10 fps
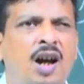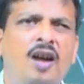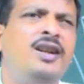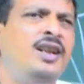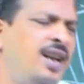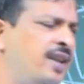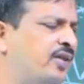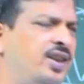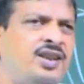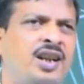I will details
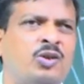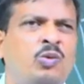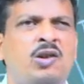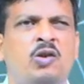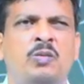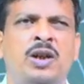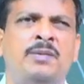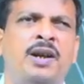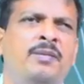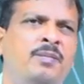discuss what do you mean
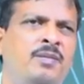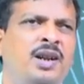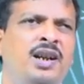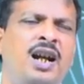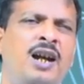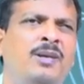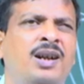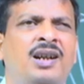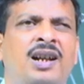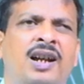by
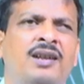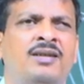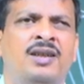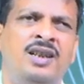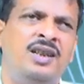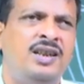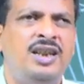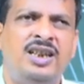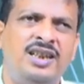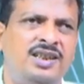reliable, and
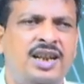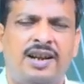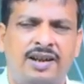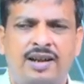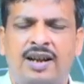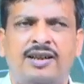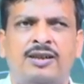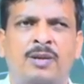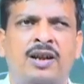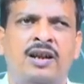this is there
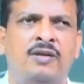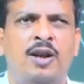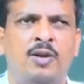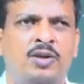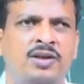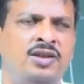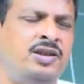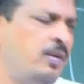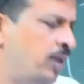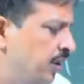assessment and evaluation system.